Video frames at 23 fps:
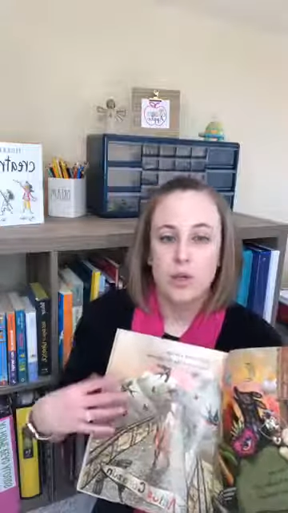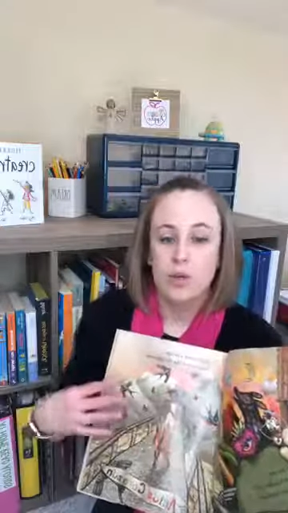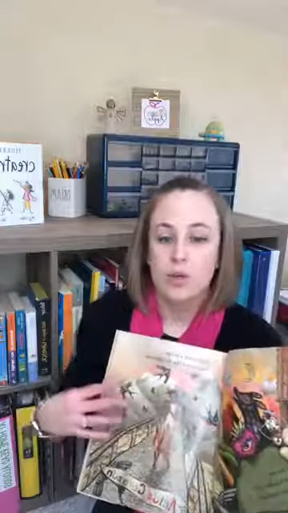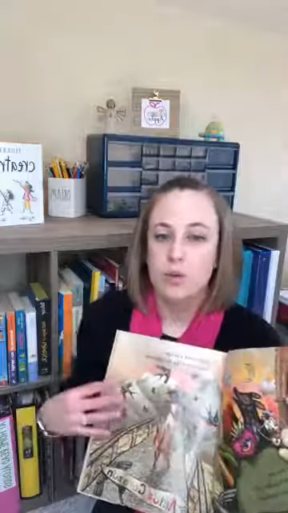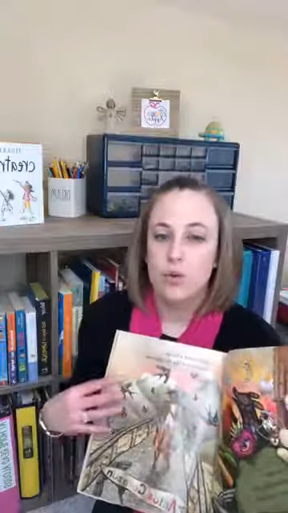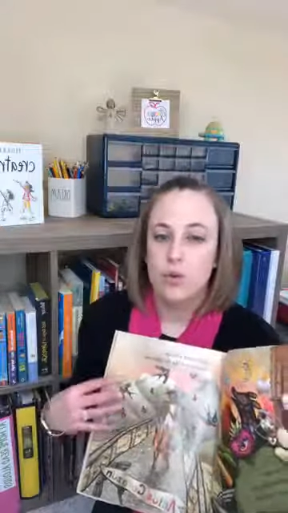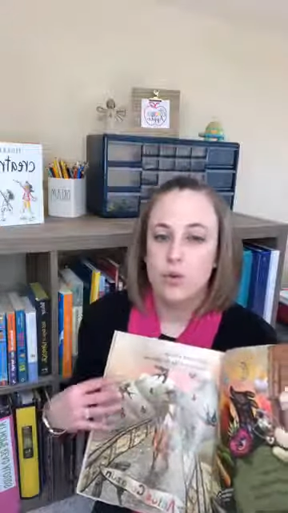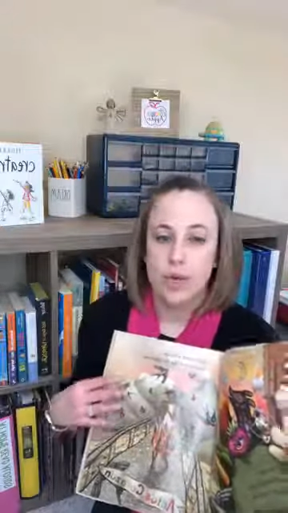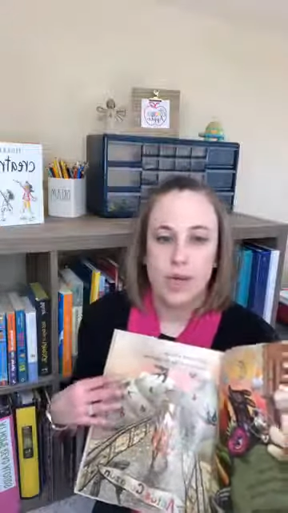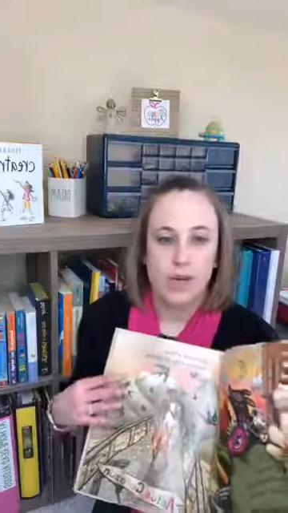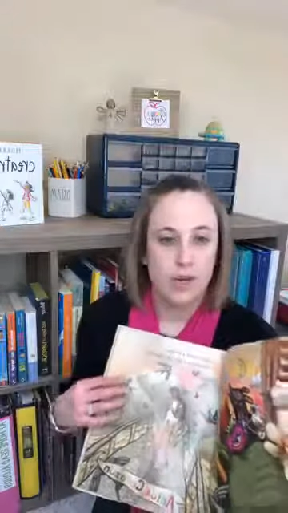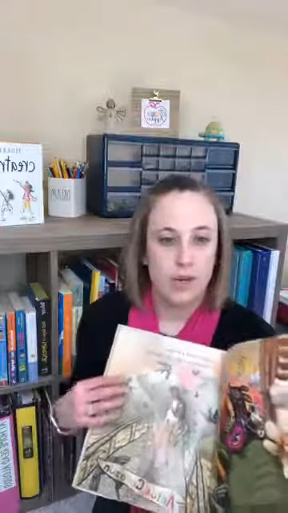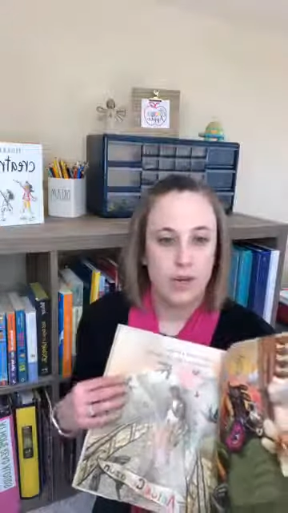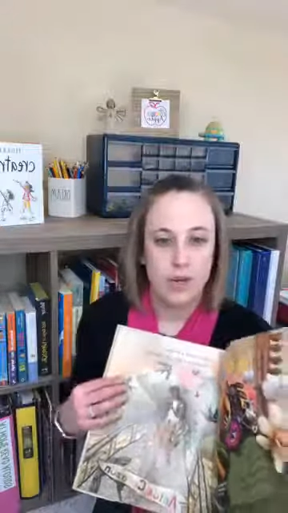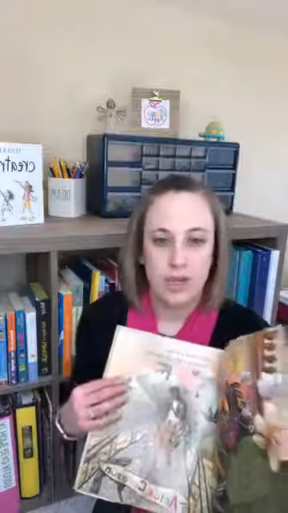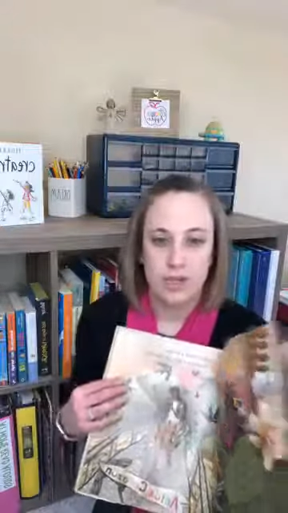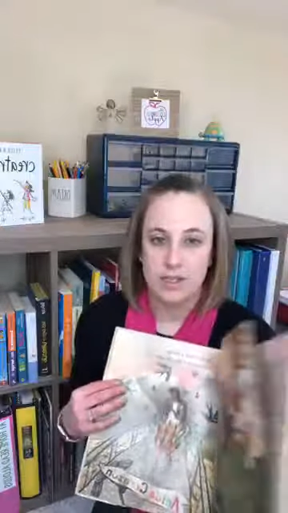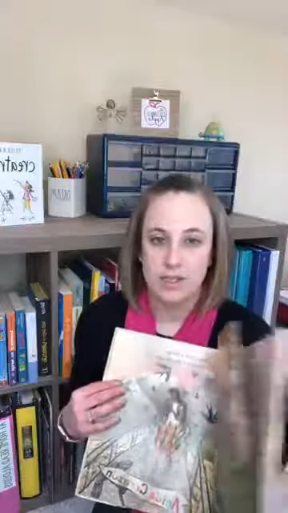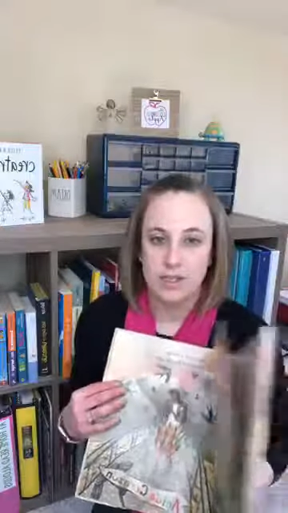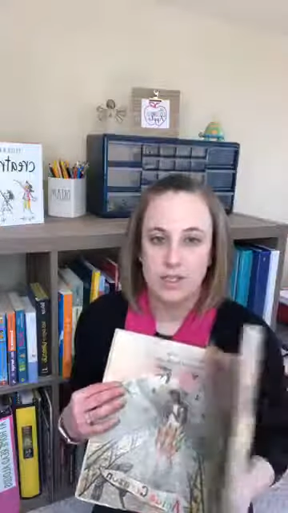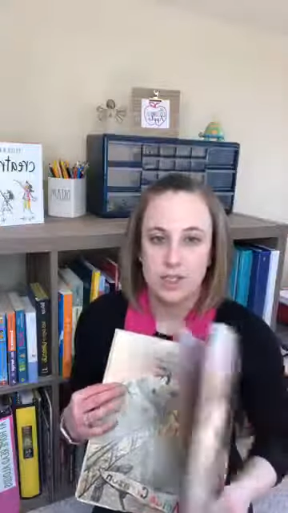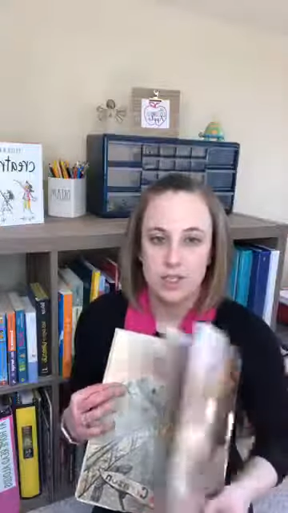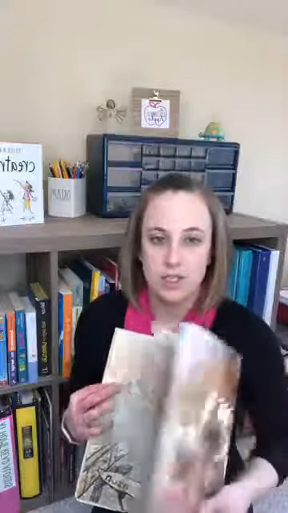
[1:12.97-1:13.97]
Great,
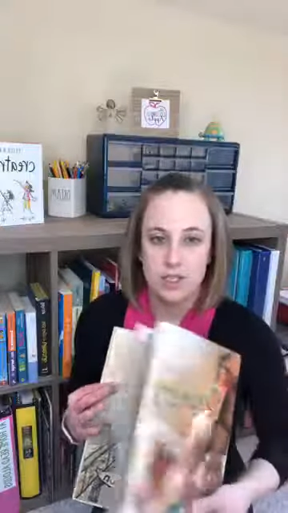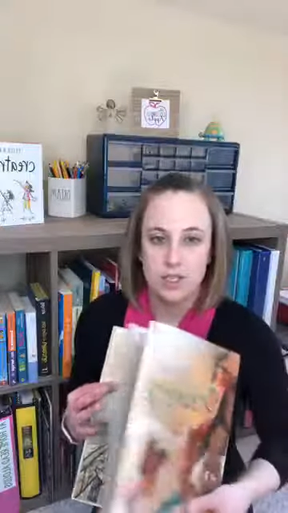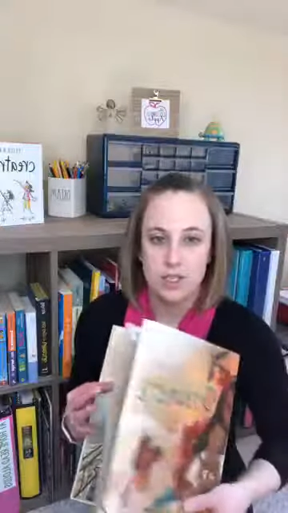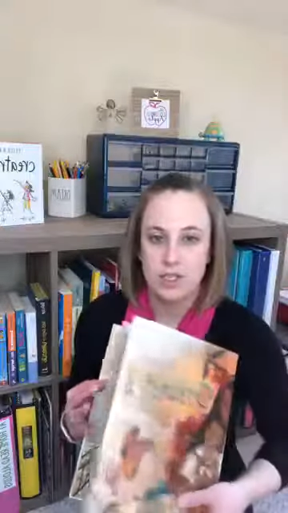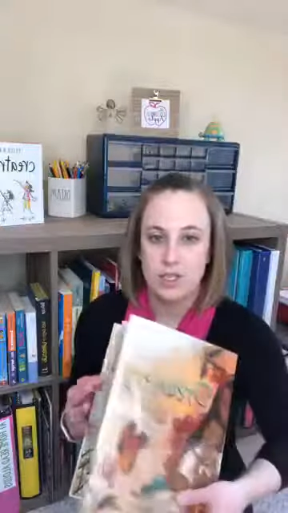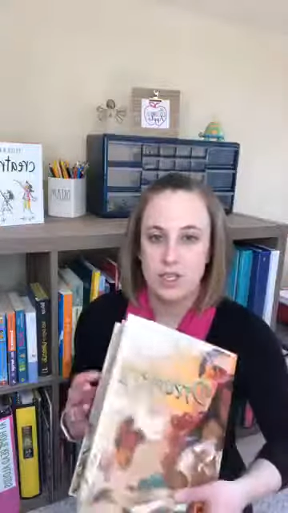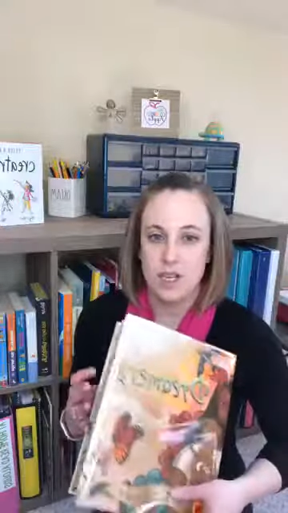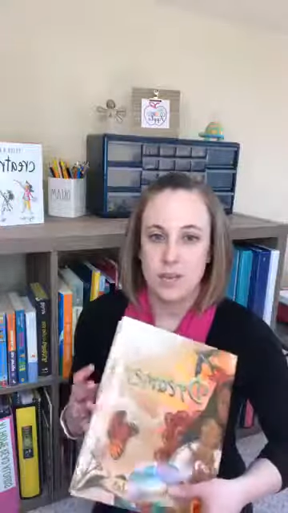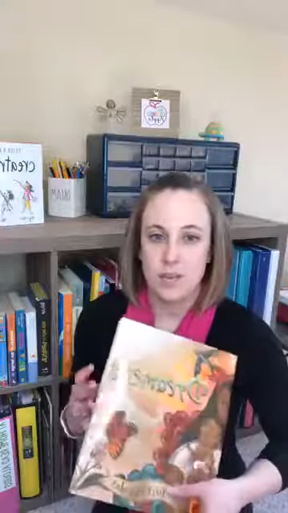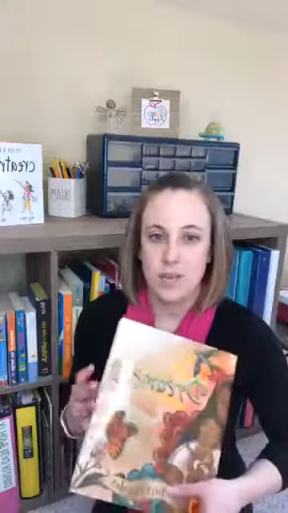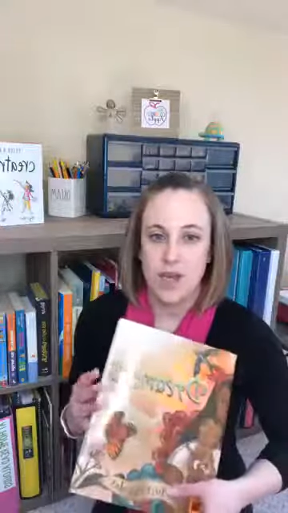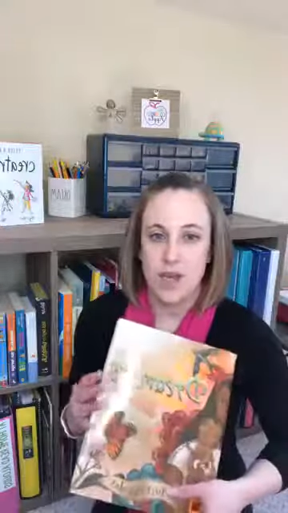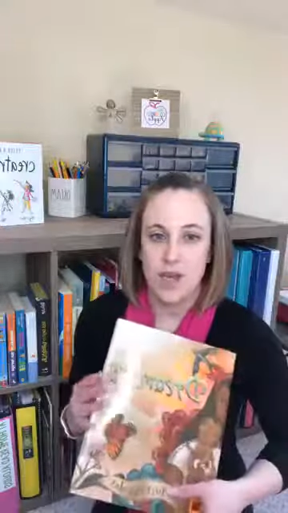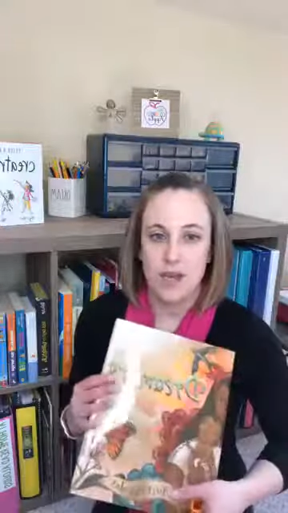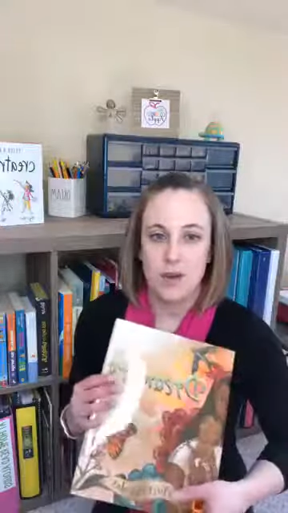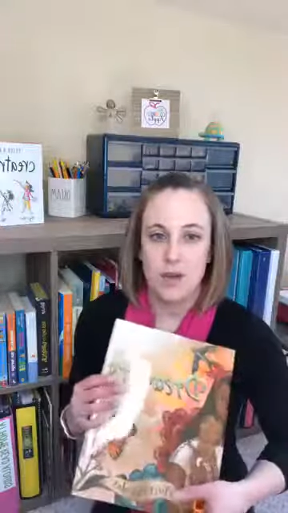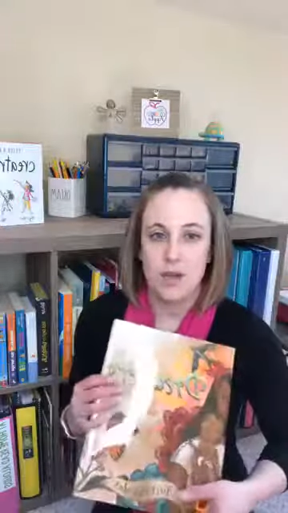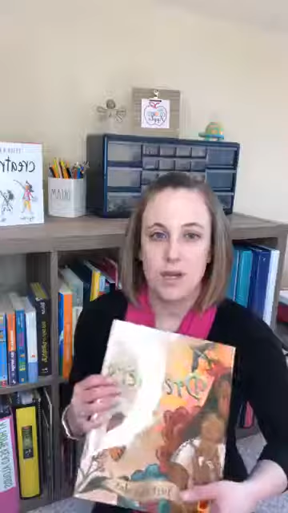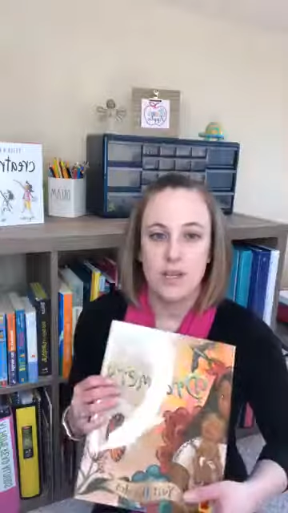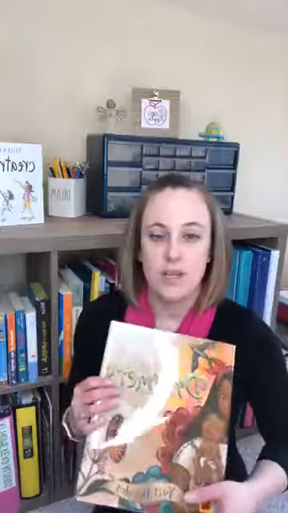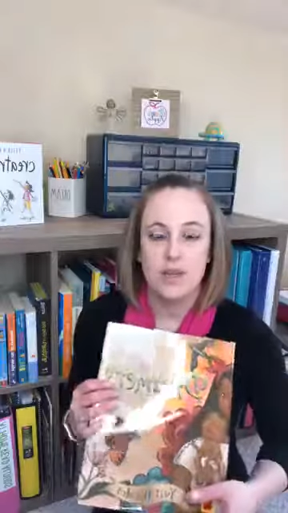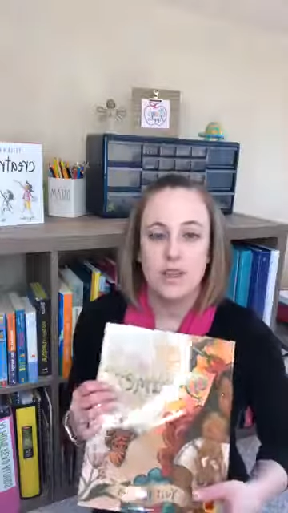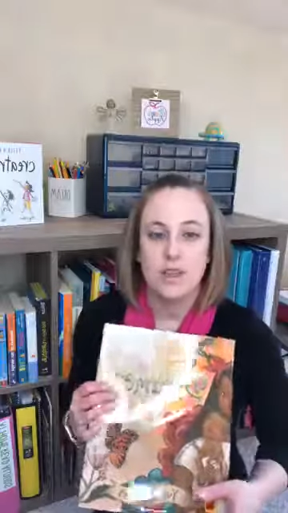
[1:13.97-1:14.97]
great discussions can be
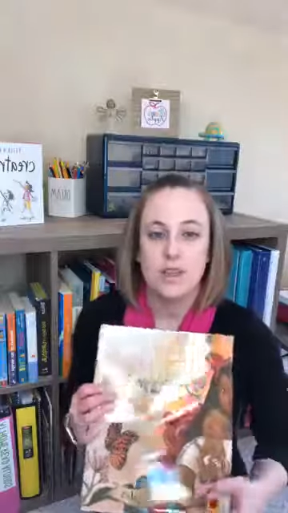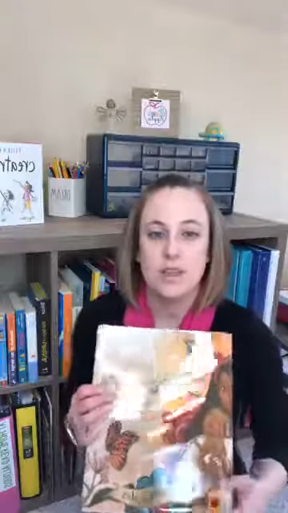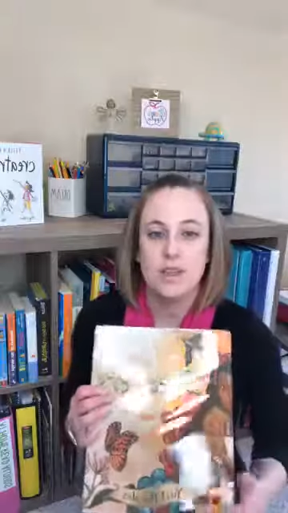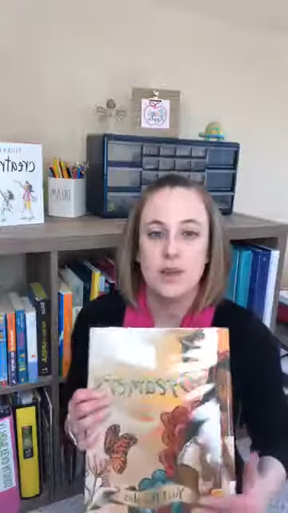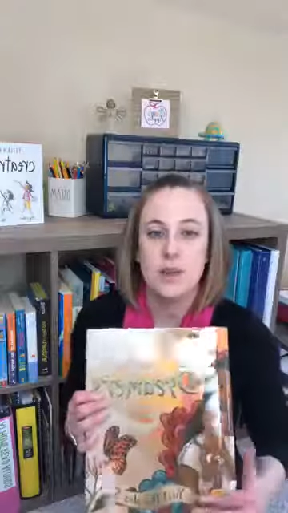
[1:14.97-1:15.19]
had with this,